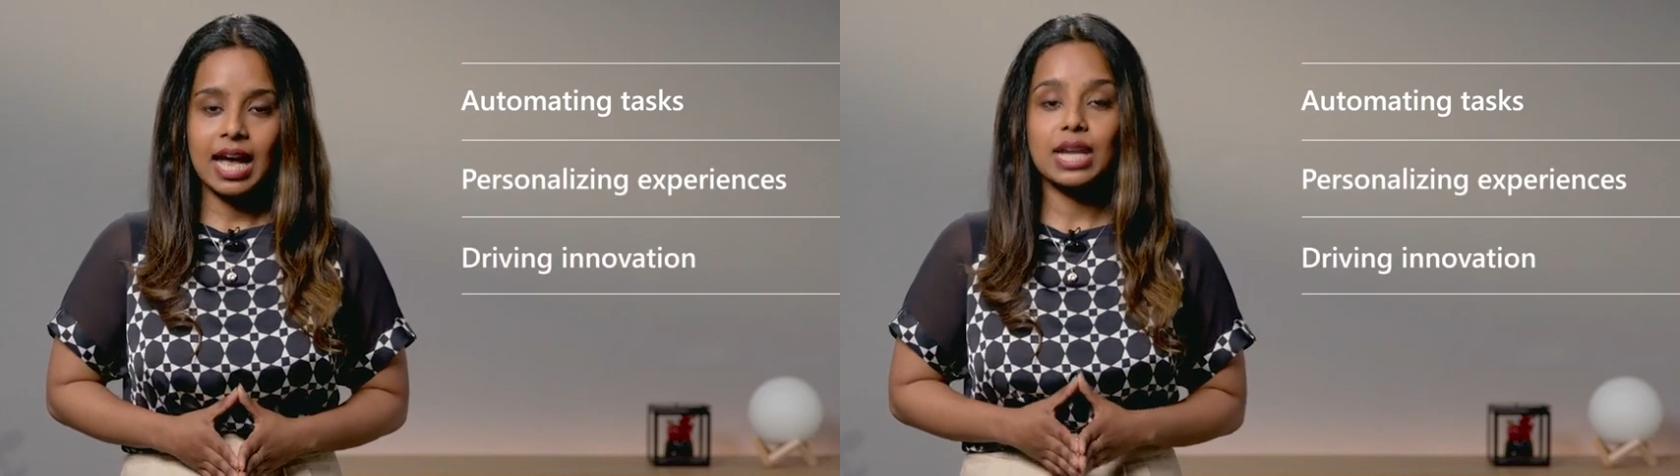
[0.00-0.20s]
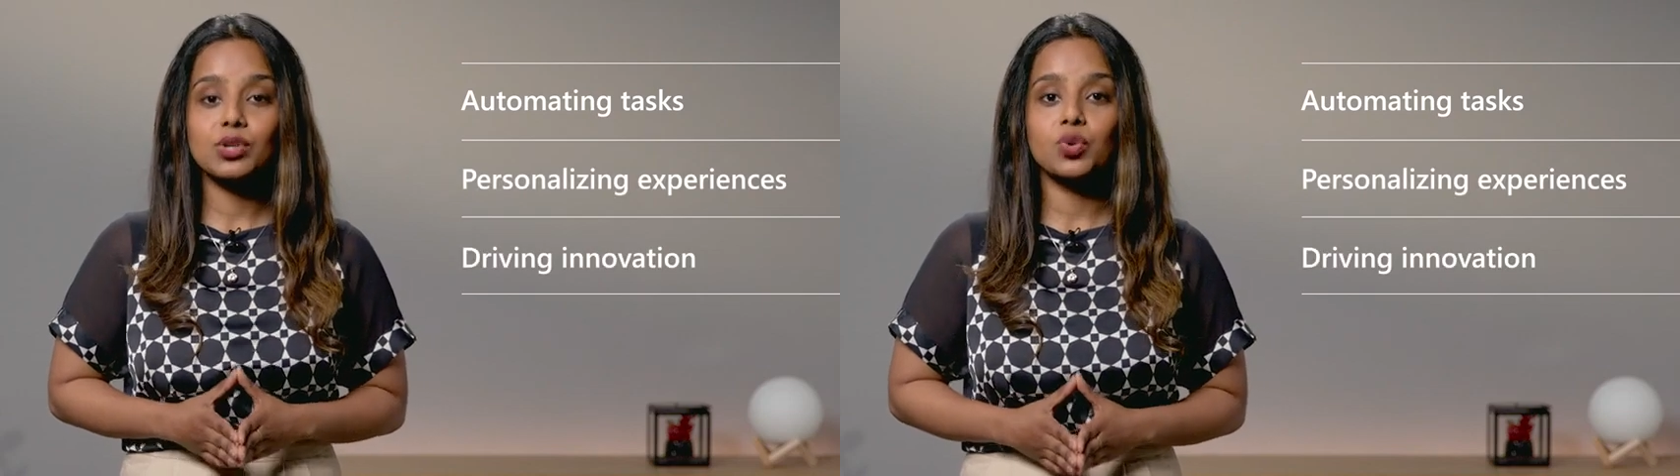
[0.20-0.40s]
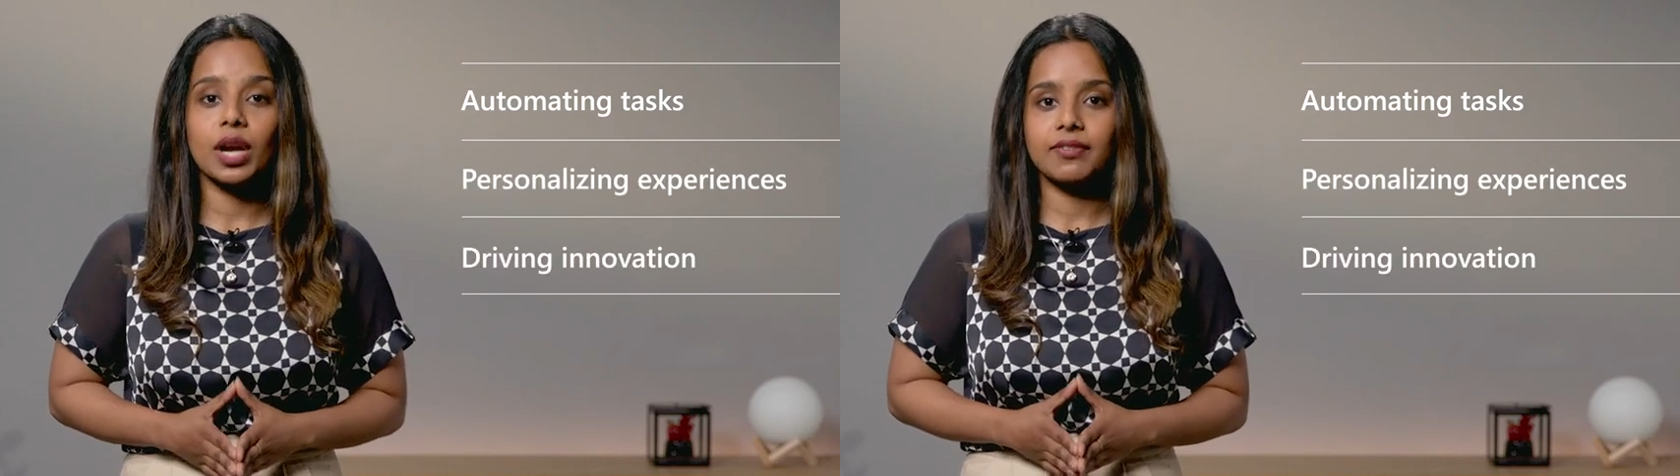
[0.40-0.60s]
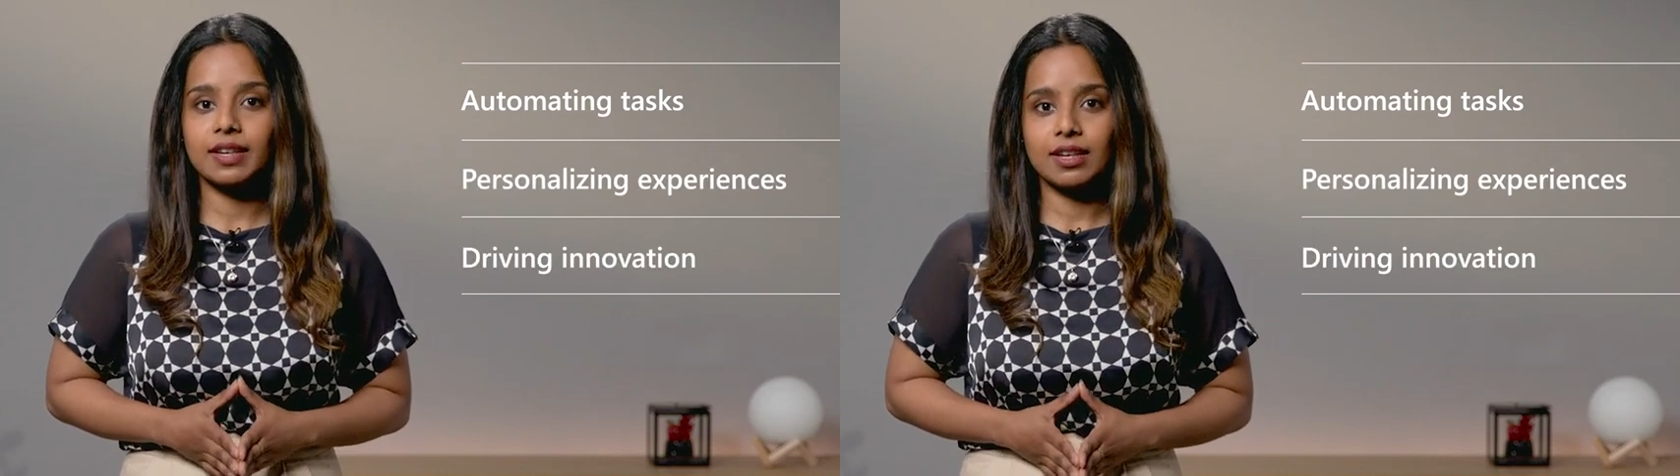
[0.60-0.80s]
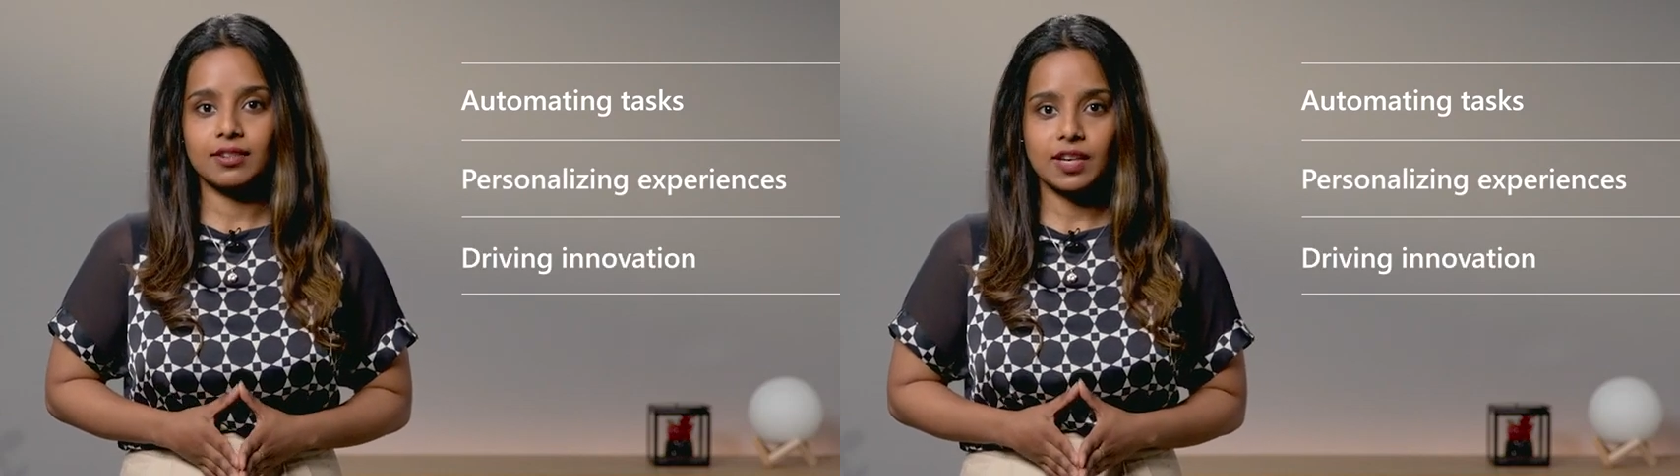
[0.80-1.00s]
and
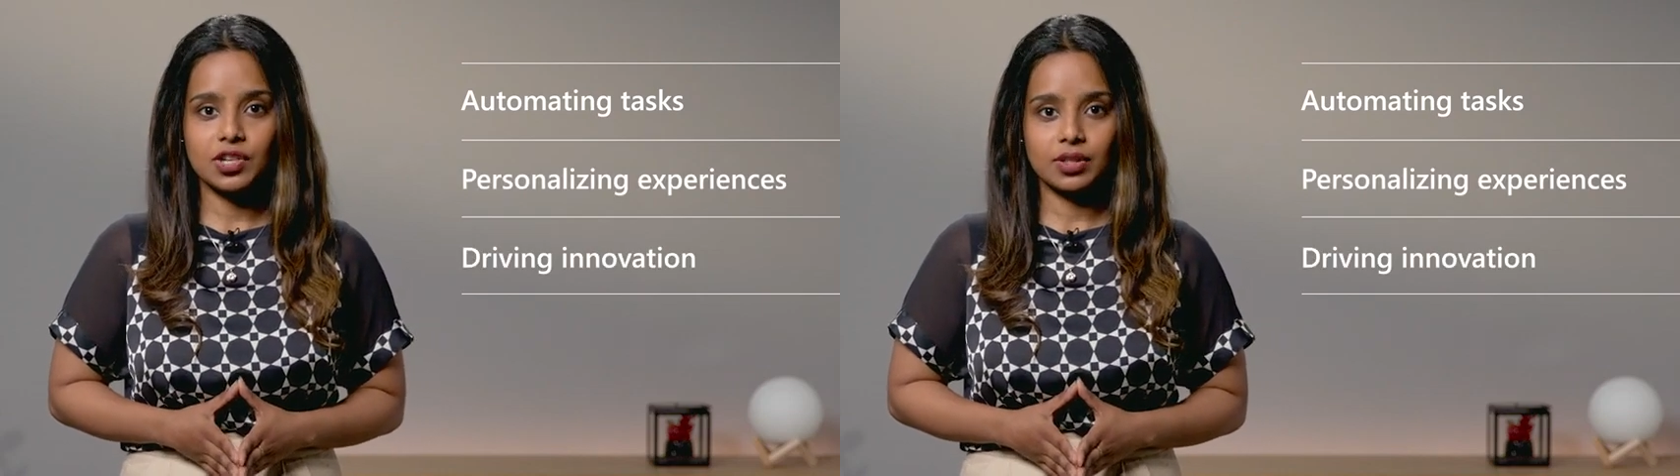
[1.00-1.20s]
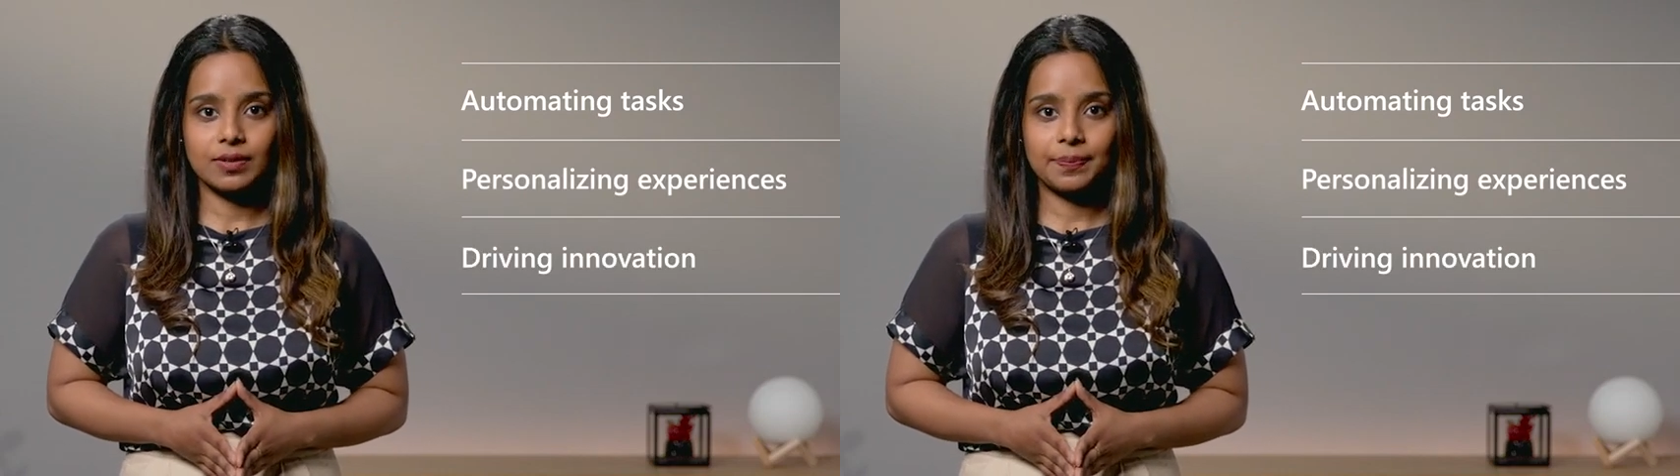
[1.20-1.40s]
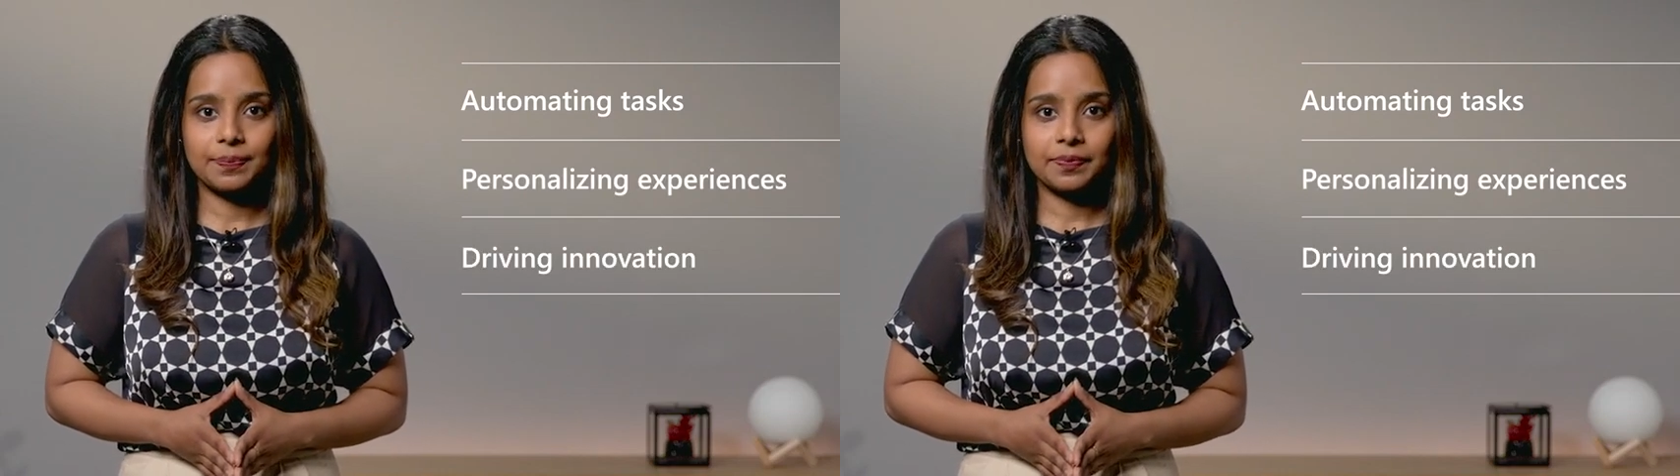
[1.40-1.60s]
driving innovation.